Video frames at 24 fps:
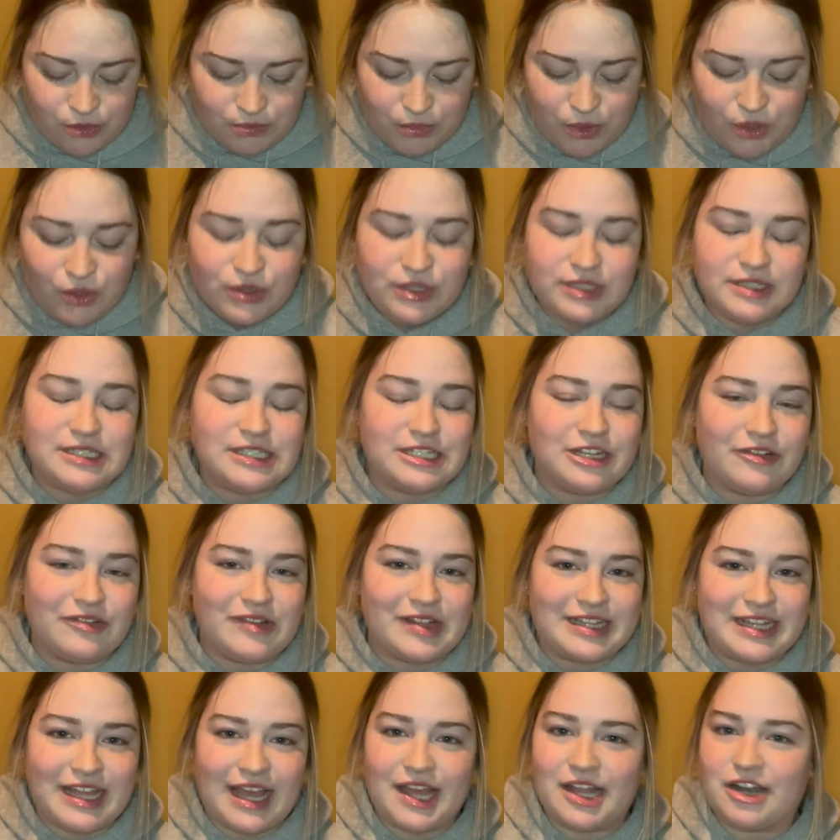mold and stuff
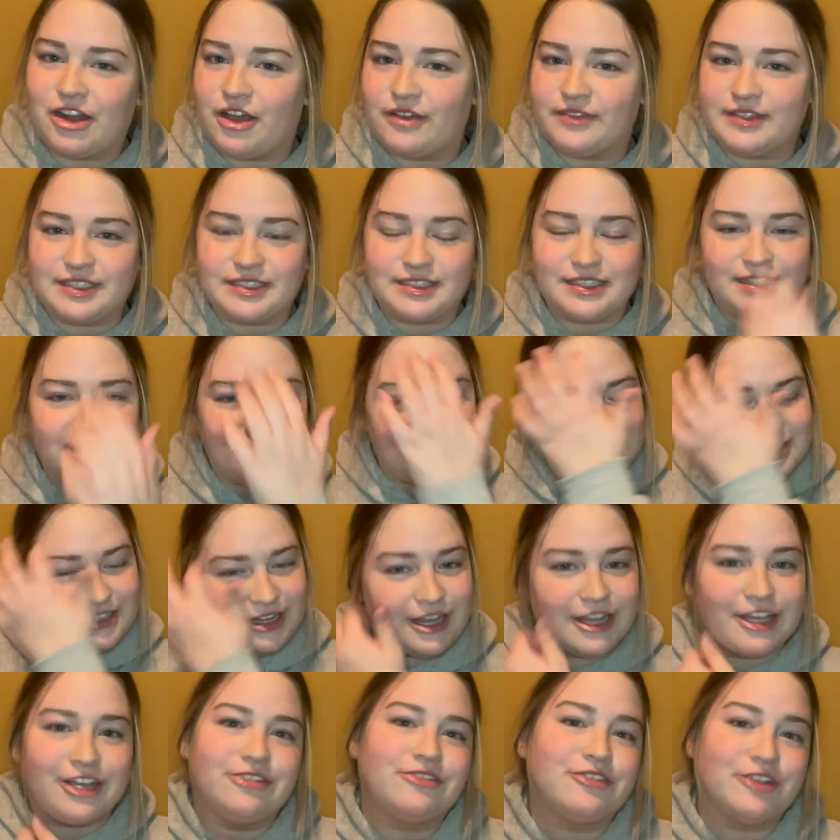like that, and obviously that's
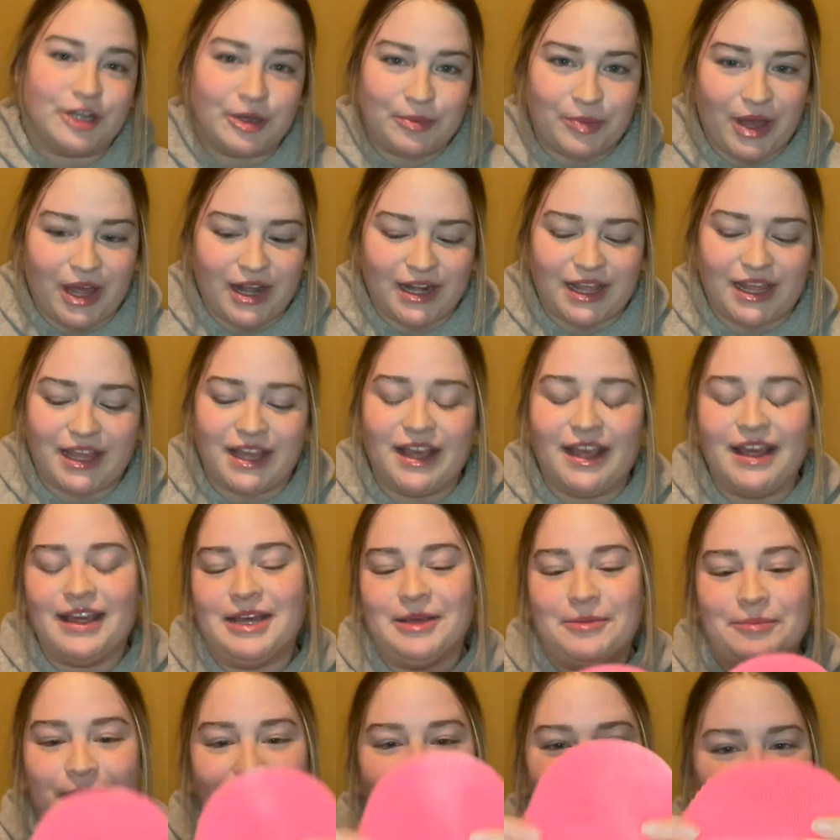not good for your body.
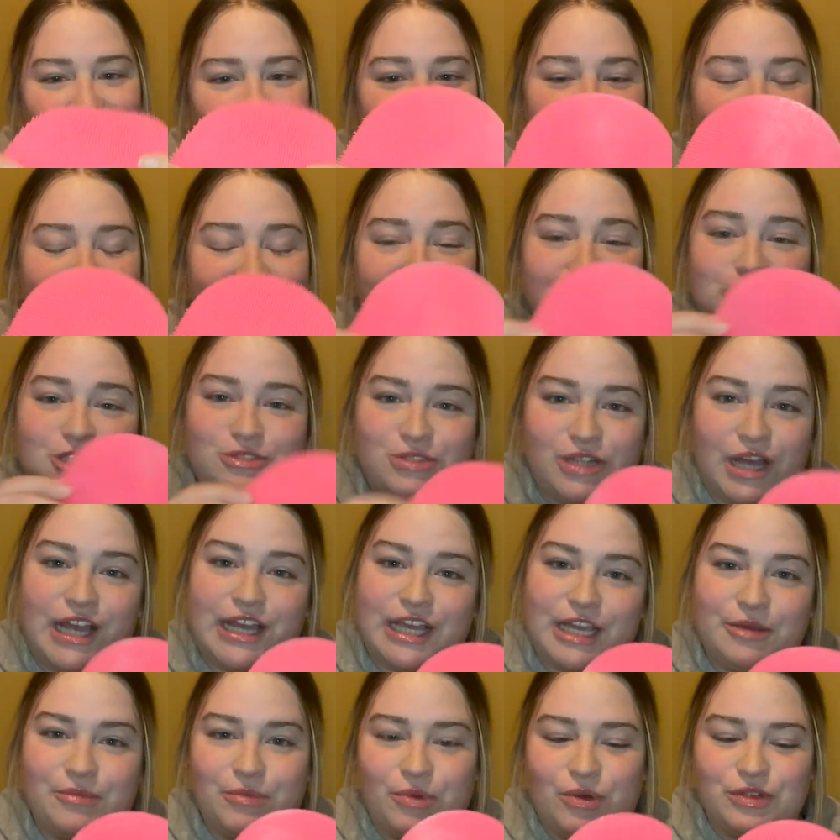But these do not
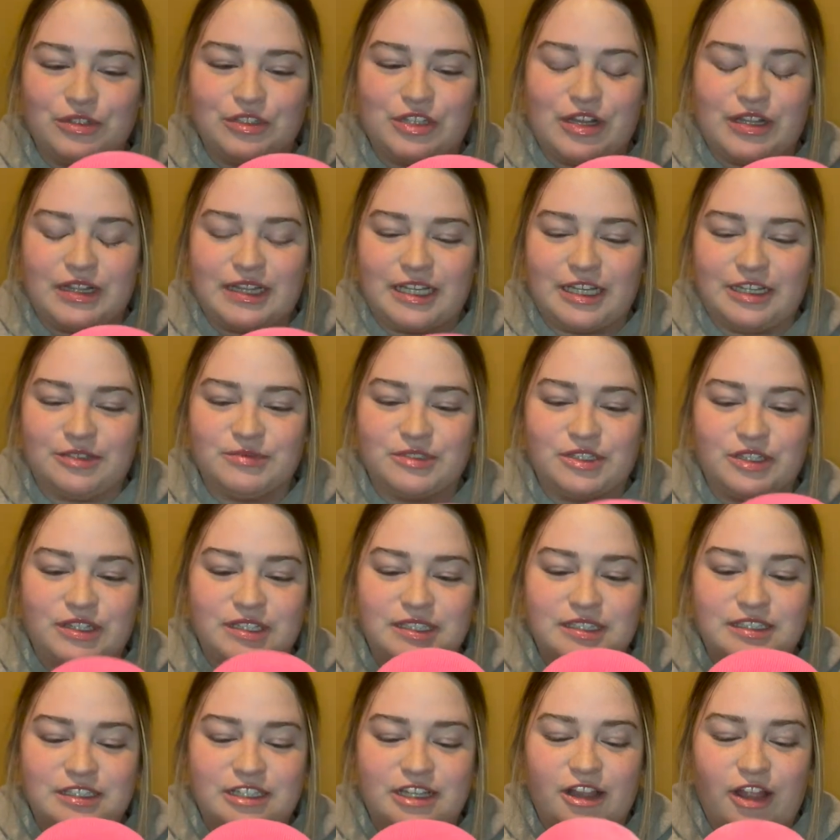get mold on them, so
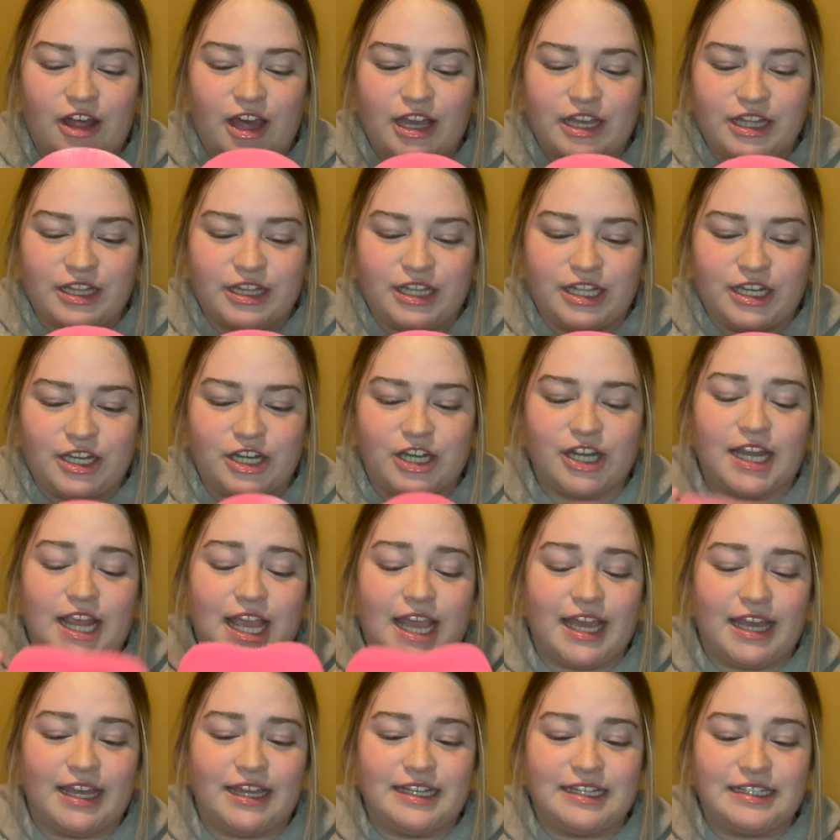this is a lot cleaner
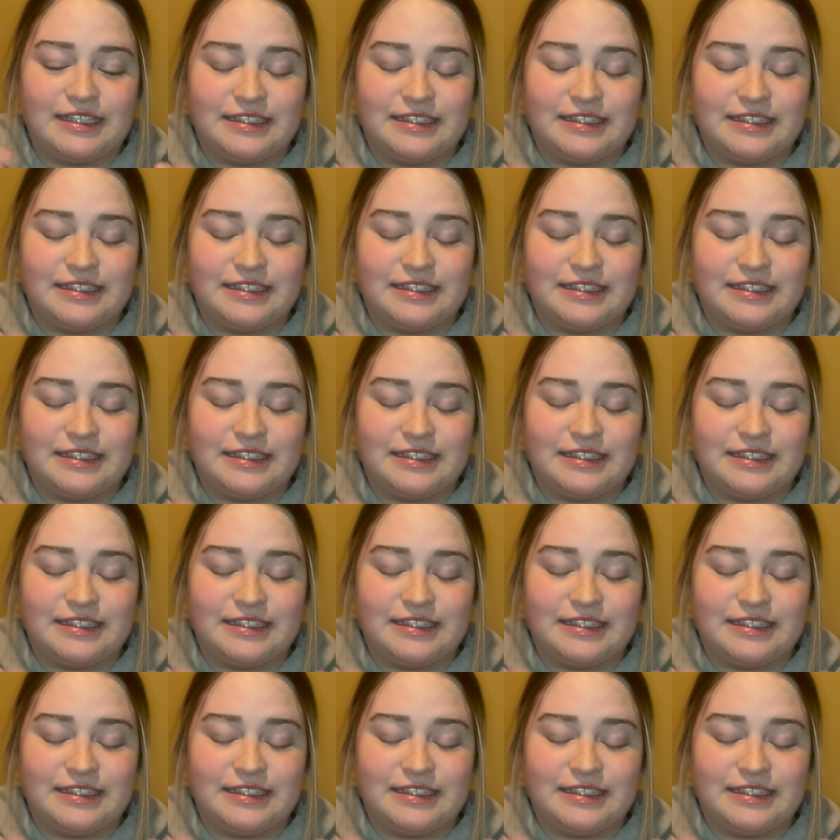and